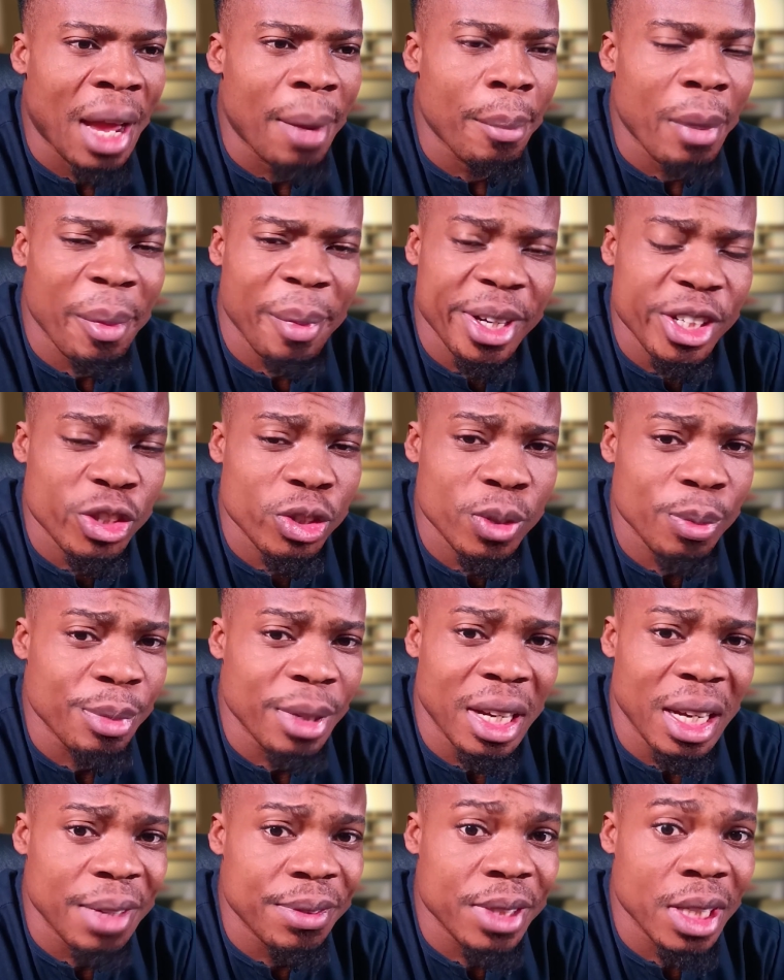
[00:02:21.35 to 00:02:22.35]
Mama shouldn't
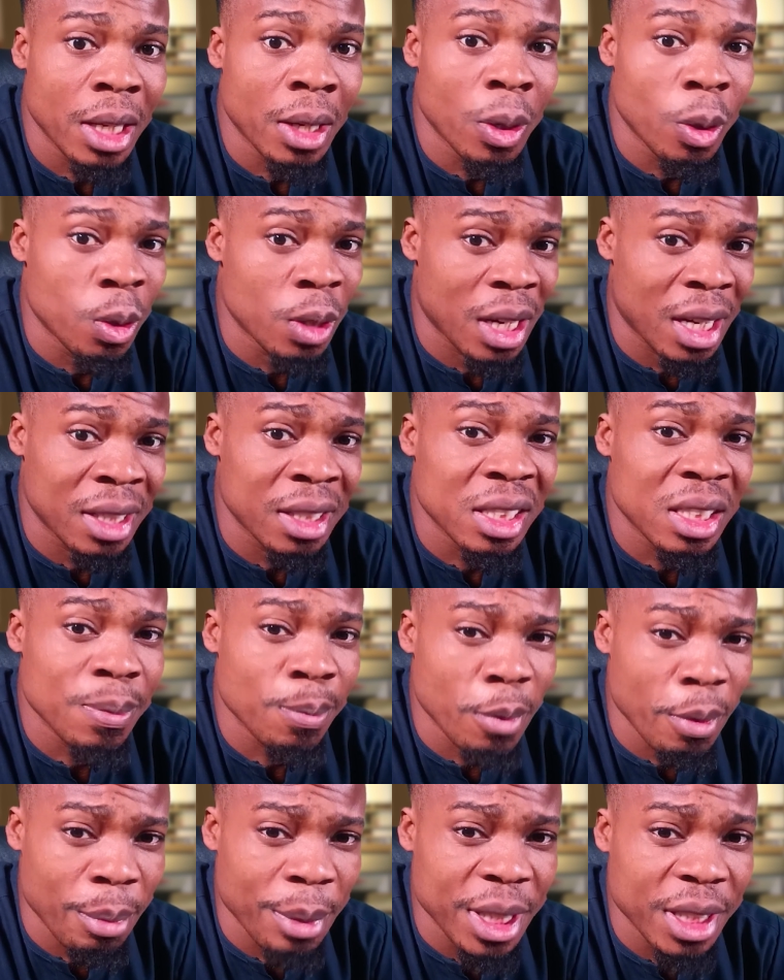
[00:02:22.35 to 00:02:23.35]
be left alone at this
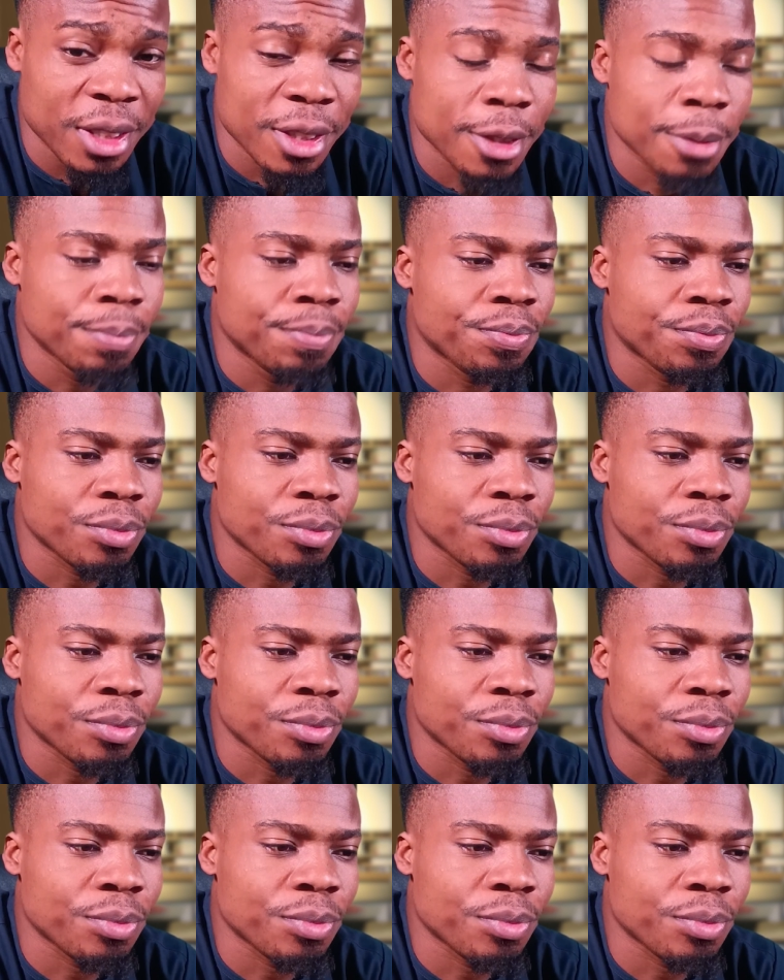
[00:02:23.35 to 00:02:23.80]
moment.